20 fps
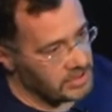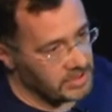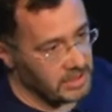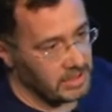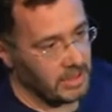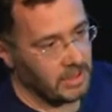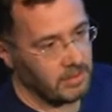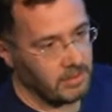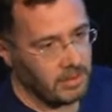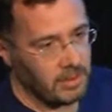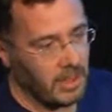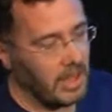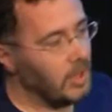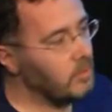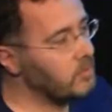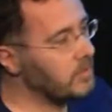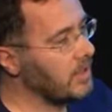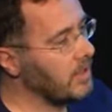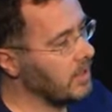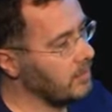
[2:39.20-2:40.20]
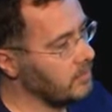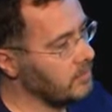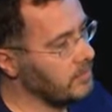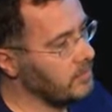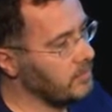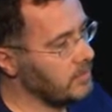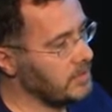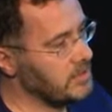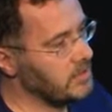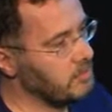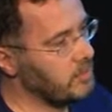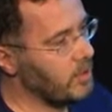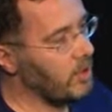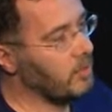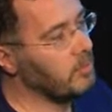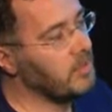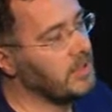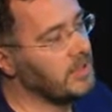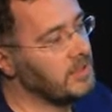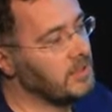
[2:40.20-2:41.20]
the uh, outcome, was the
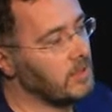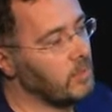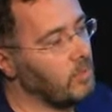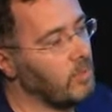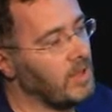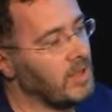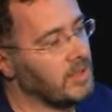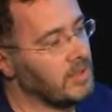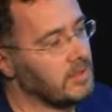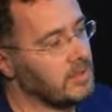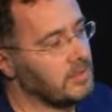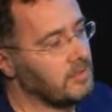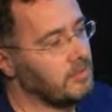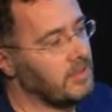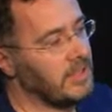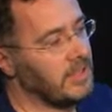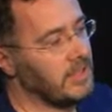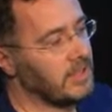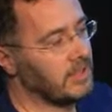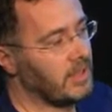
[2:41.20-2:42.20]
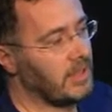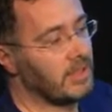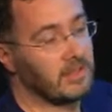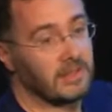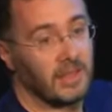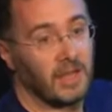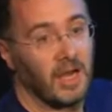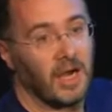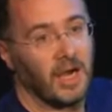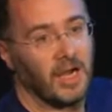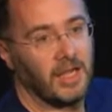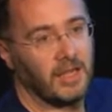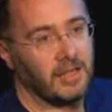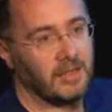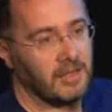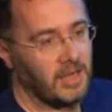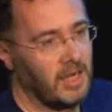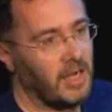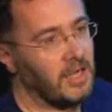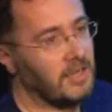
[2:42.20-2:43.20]
probability of one being ranked higher,
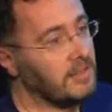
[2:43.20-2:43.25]
higher